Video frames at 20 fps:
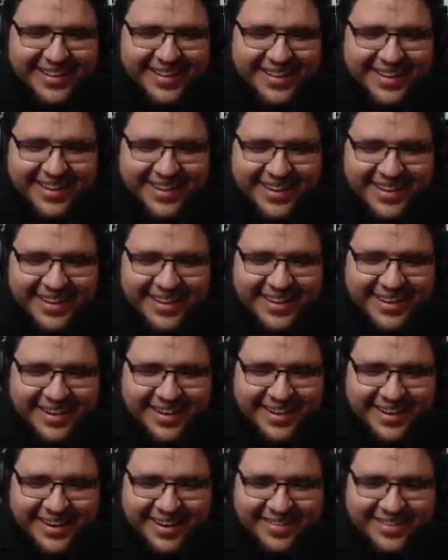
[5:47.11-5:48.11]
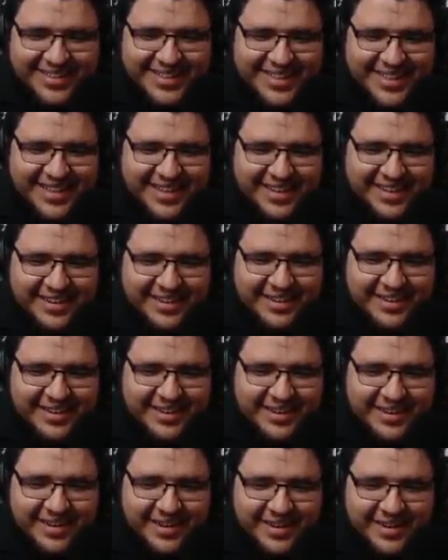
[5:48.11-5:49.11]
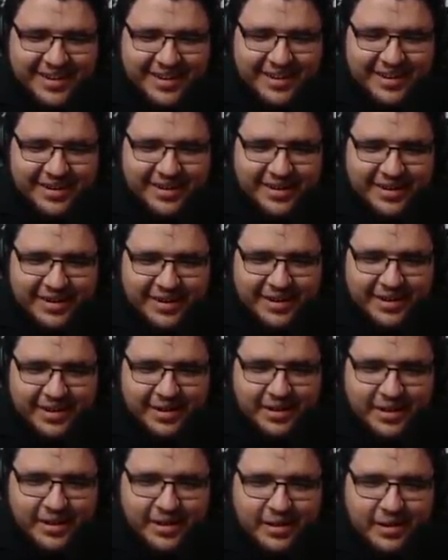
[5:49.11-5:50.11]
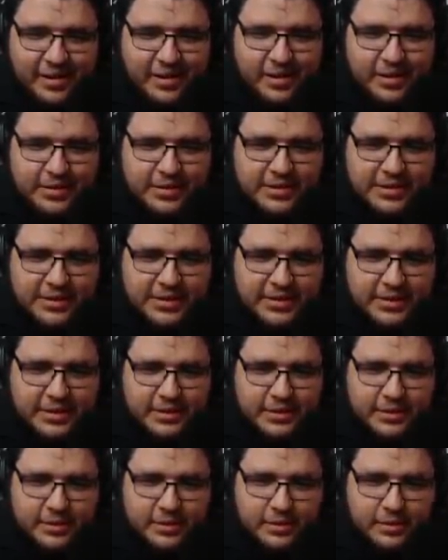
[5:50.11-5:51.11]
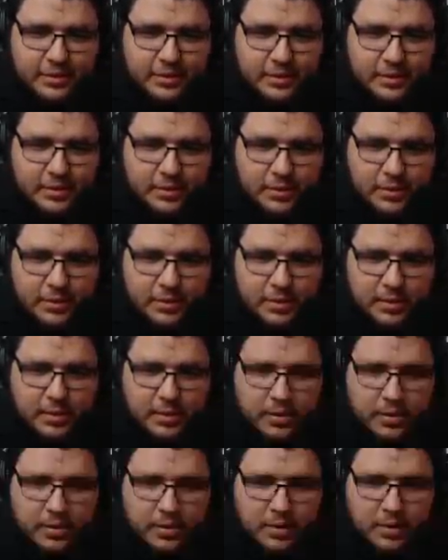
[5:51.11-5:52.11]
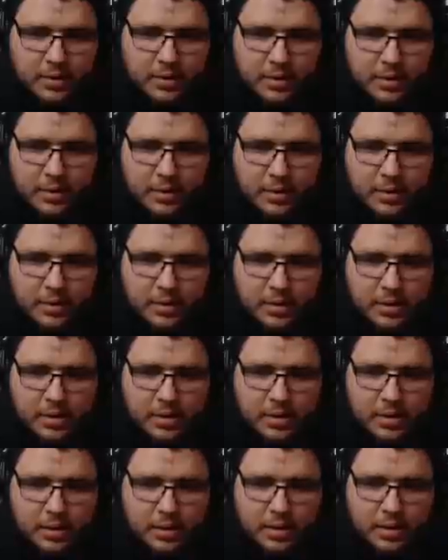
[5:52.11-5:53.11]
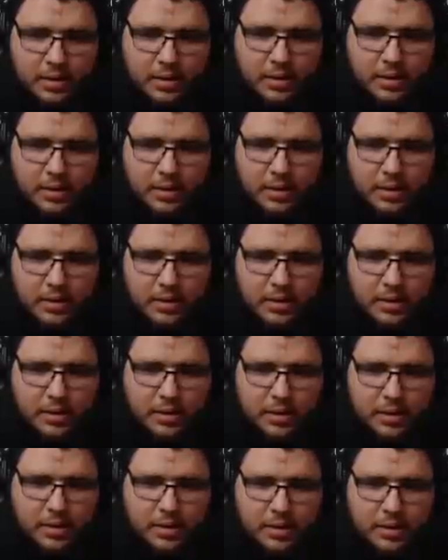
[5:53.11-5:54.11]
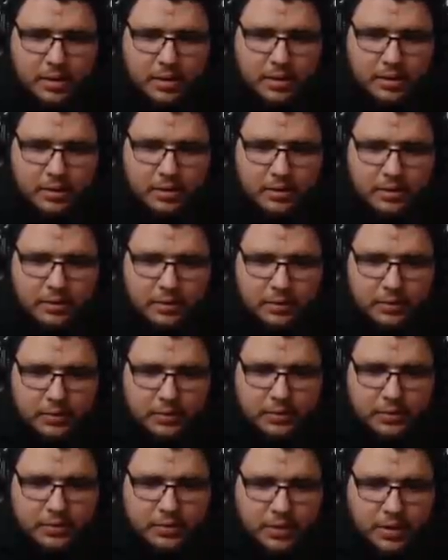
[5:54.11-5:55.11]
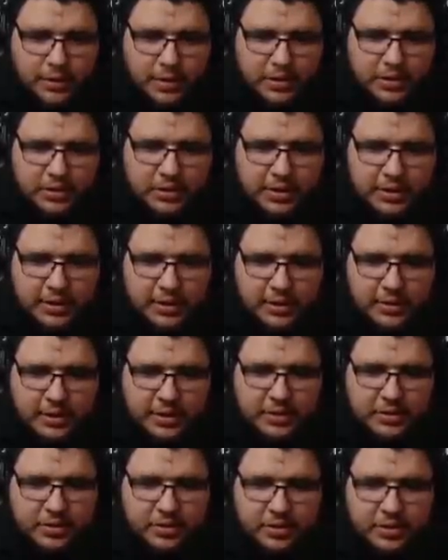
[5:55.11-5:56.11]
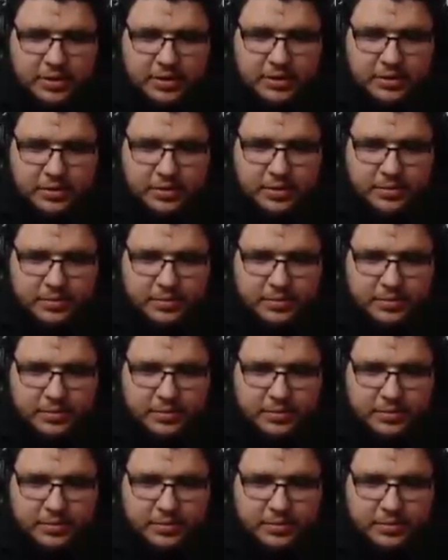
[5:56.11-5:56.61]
All Oh, I'm cheating. Ah, we're good. I feel like I'm playing like a gold right now. It's actually weird. Dude, you saw what you did like, yesterday stream.